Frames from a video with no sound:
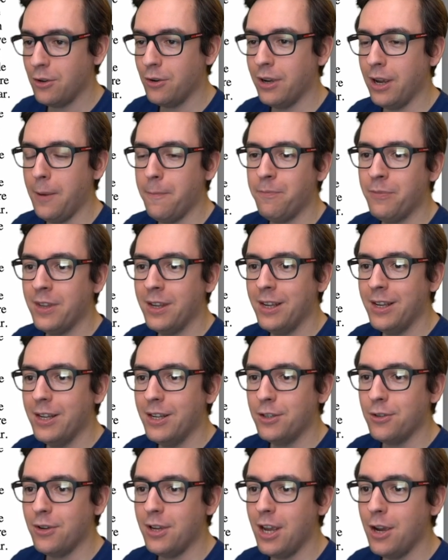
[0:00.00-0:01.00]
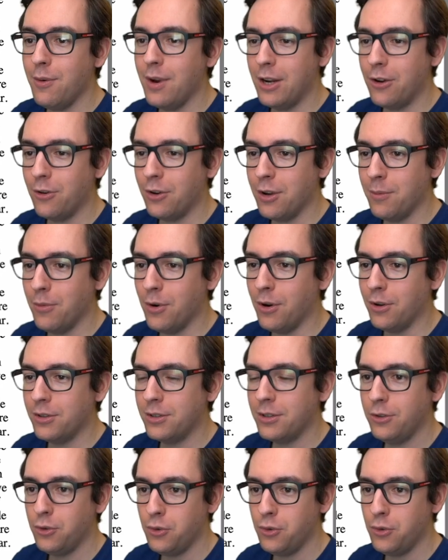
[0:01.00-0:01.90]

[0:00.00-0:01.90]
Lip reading: Okay, so here we are talking about